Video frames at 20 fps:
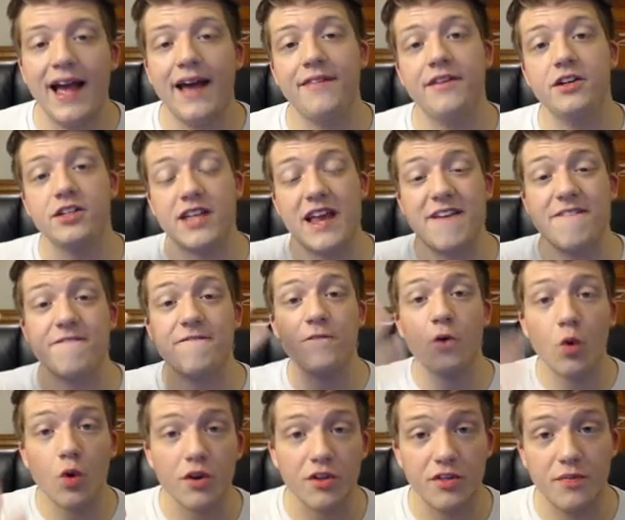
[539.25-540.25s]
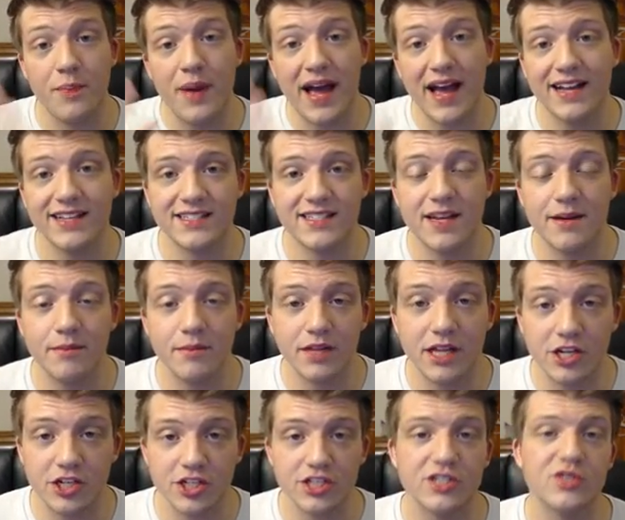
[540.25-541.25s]
And there's a fourth Pastime
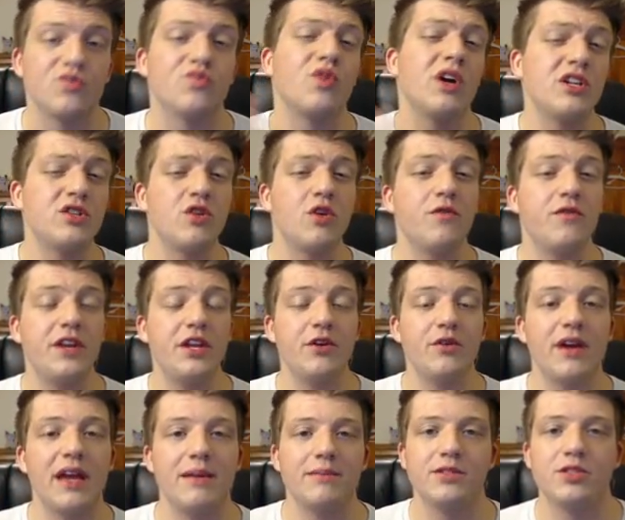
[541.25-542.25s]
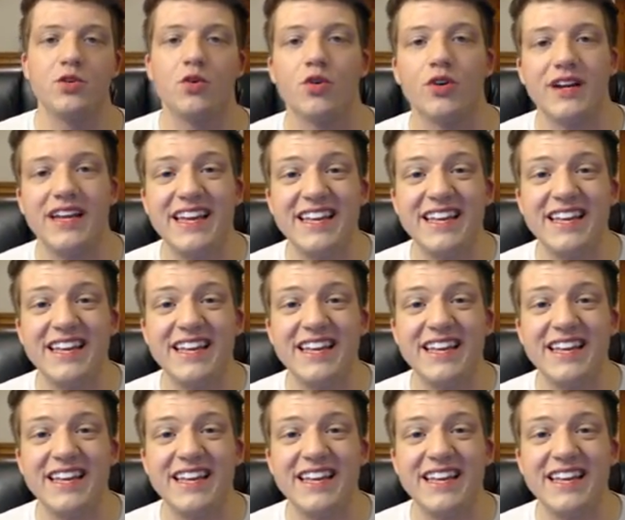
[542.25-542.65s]
Legends retro video game store